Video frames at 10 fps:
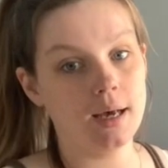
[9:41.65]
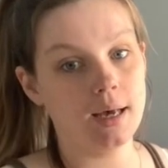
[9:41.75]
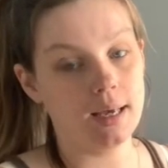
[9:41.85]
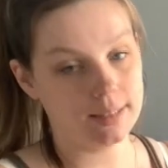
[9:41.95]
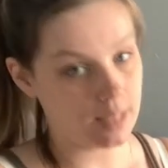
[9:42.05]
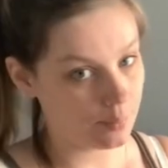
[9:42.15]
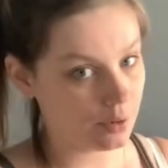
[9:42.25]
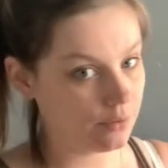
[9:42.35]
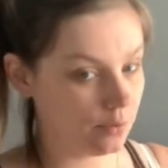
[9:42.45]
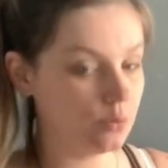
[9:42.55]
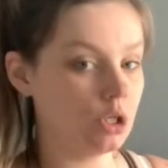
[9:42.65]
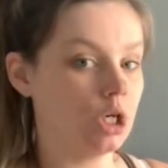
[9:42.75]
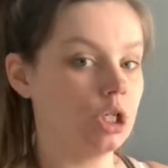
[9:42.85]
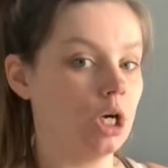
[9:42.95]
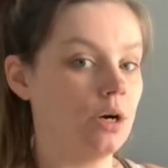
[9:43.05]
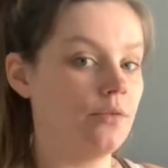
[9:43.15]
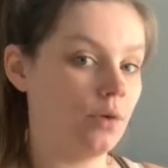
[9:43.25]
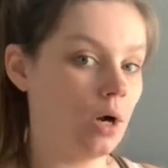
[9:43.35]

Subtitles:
a separate phone charger for your